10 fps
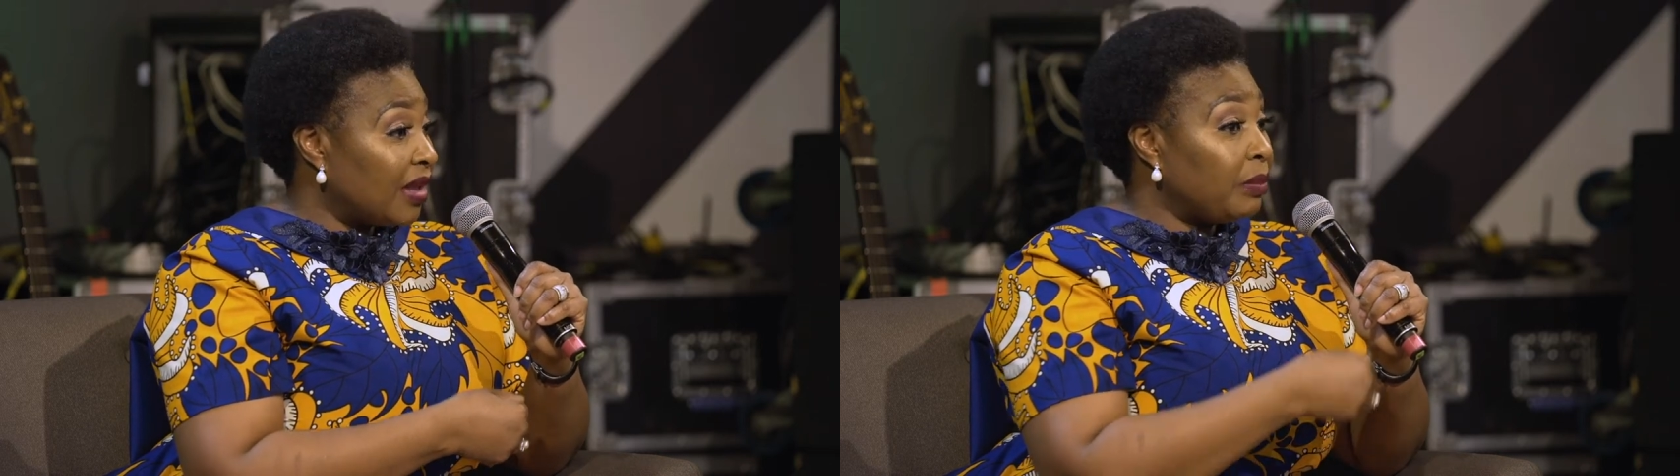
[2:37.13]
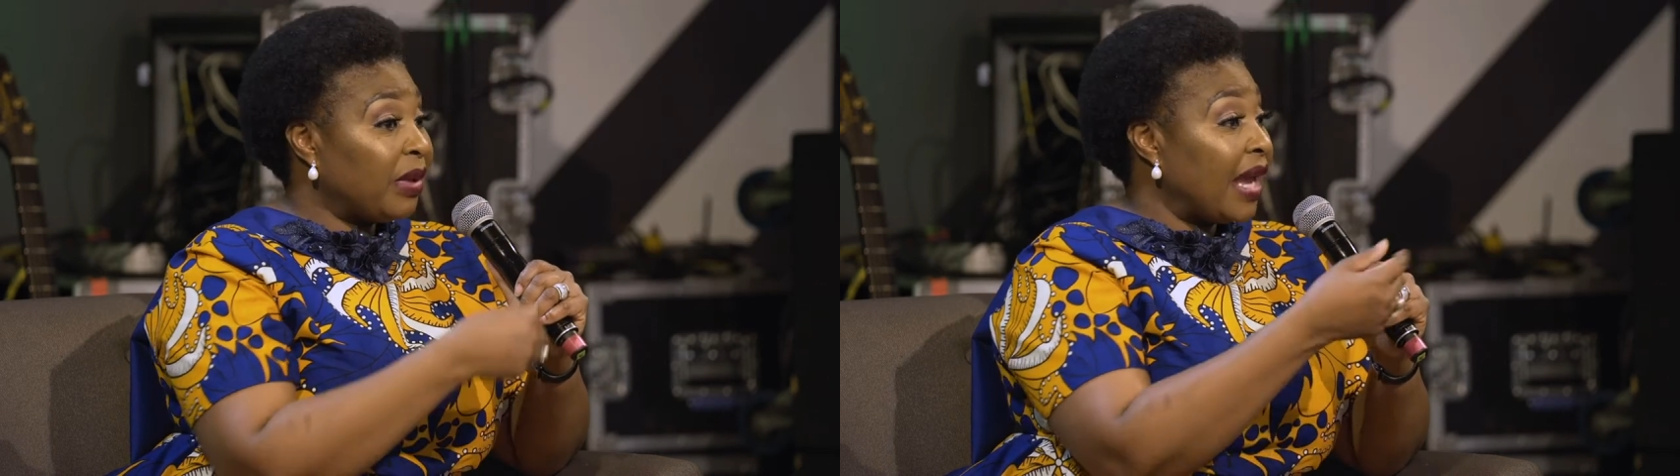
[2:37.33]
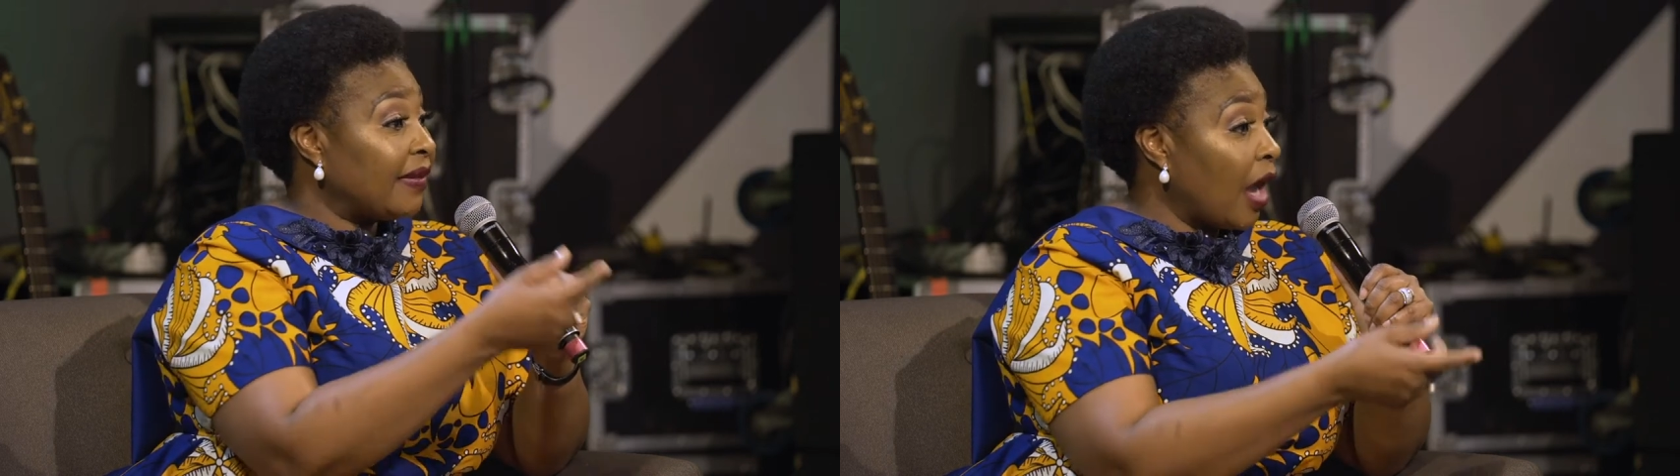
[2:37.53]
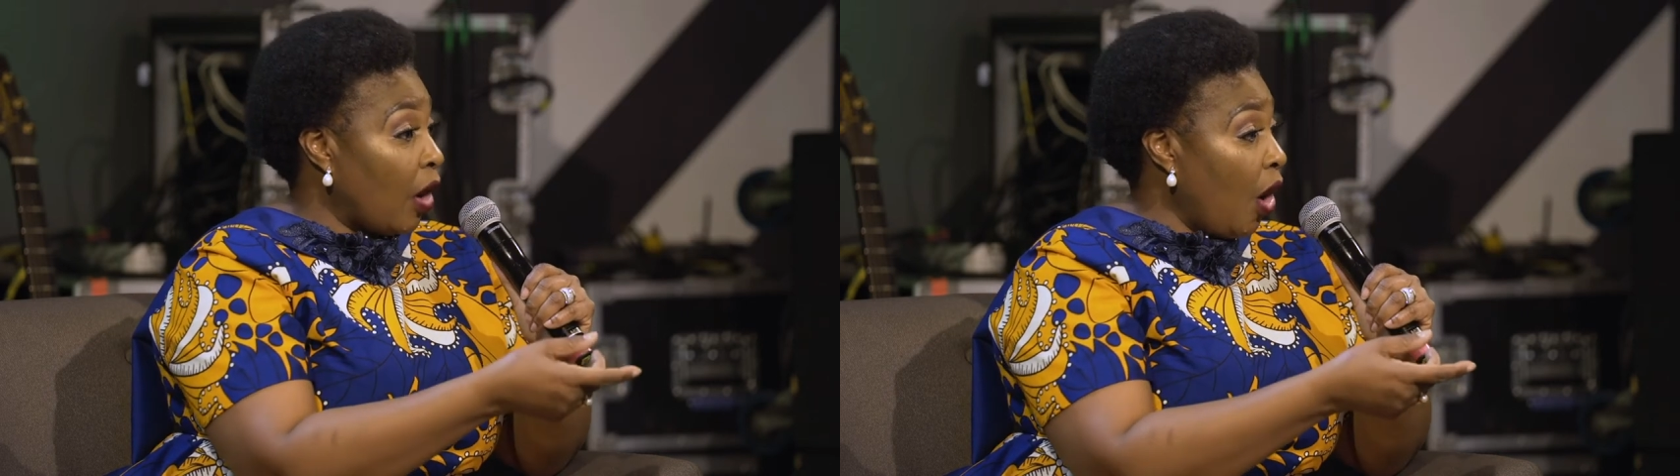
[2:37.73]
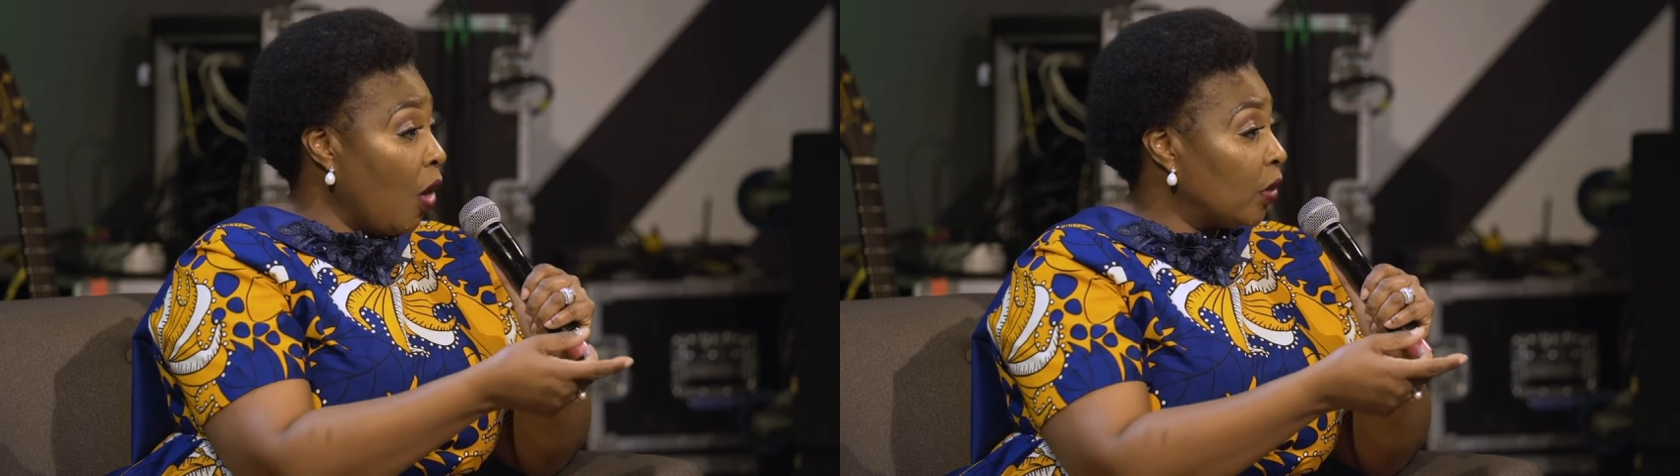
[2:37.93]
They play
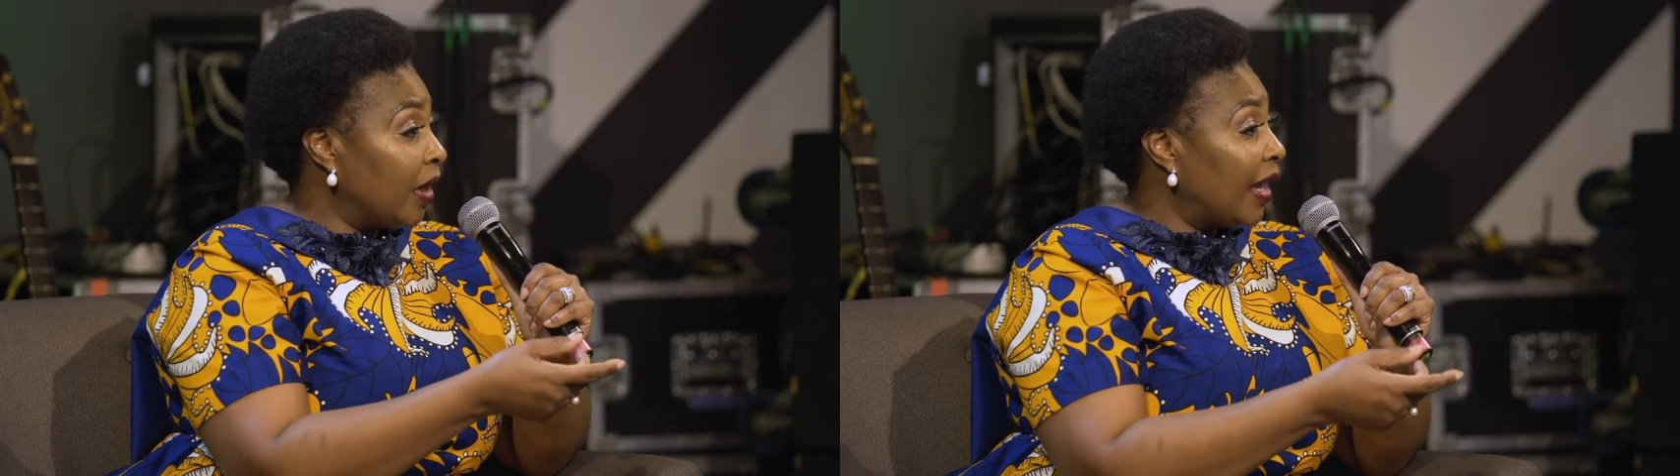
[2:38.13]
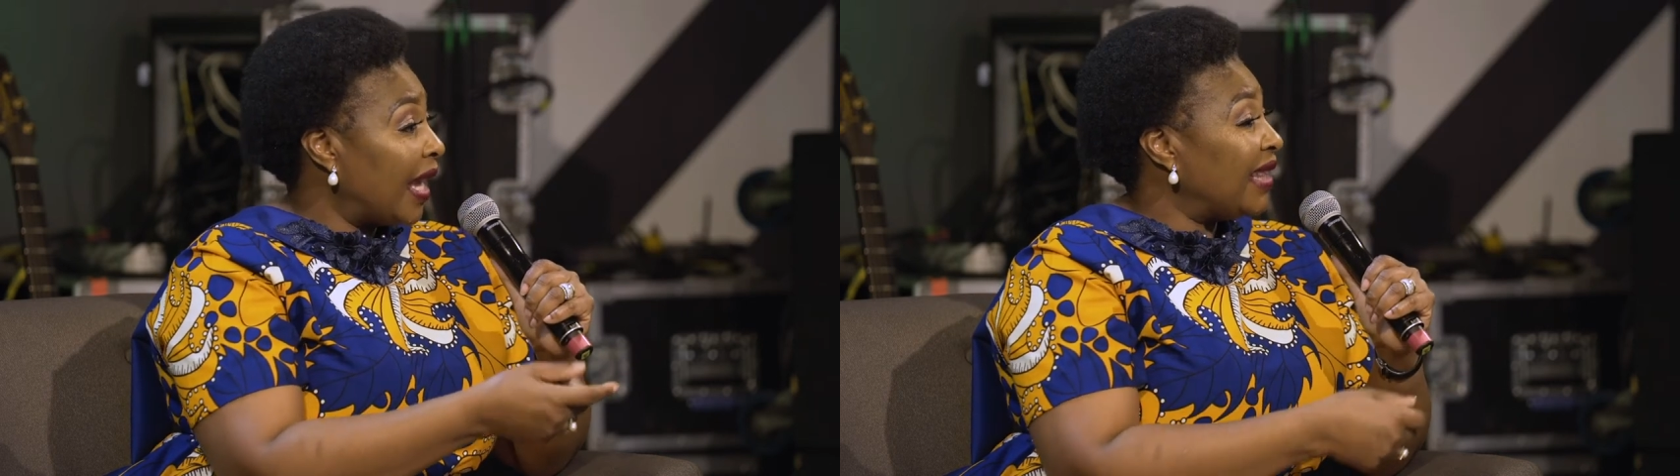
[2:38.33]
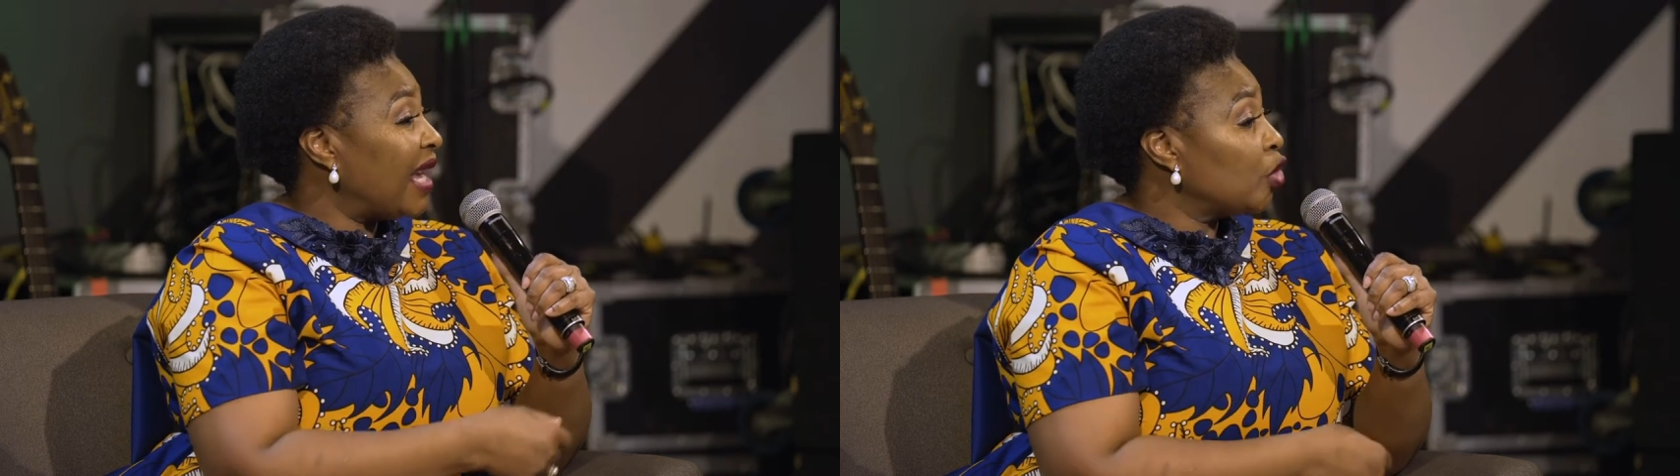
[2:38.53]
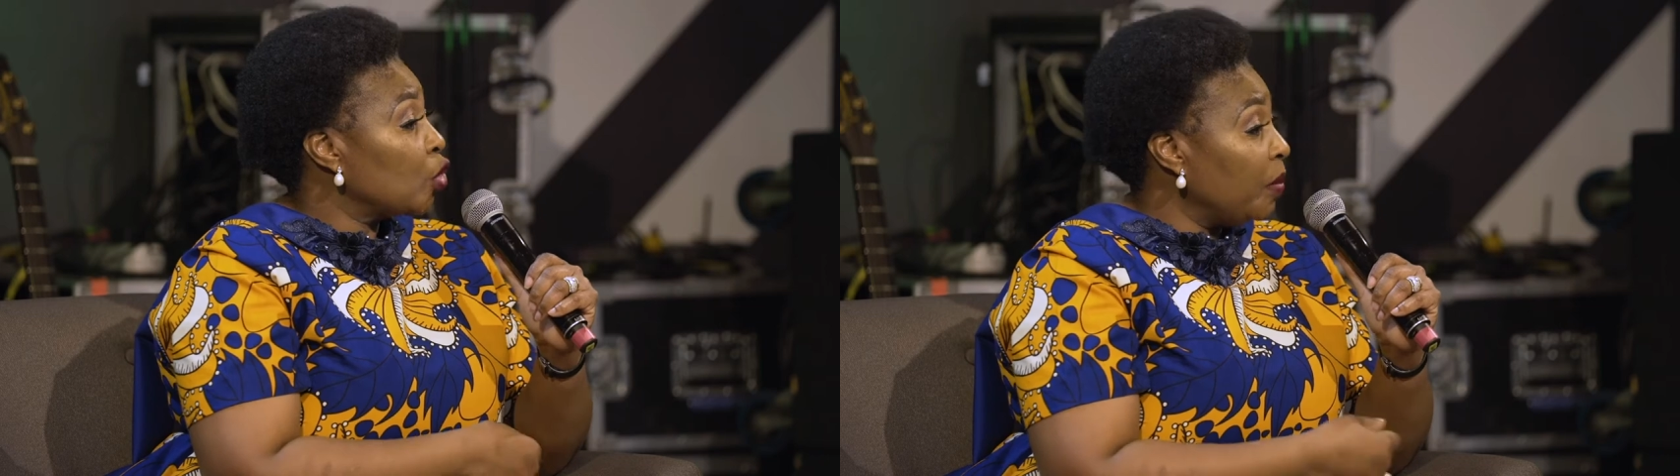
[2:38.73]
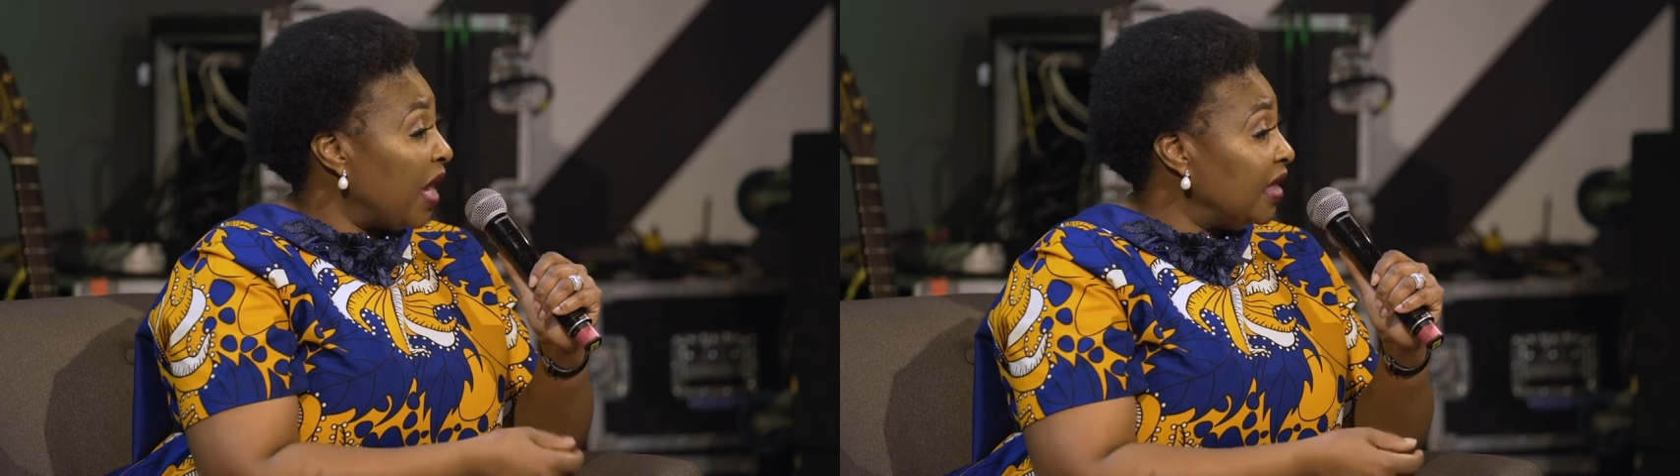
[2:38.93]
their own, and there are
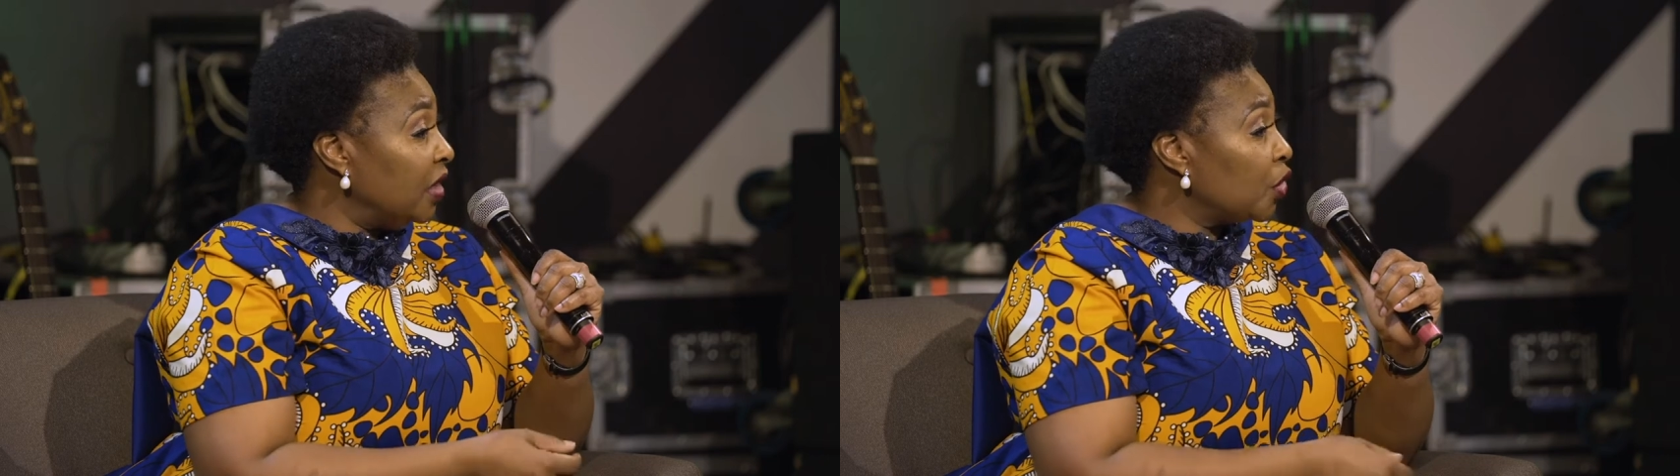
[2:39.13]
too many,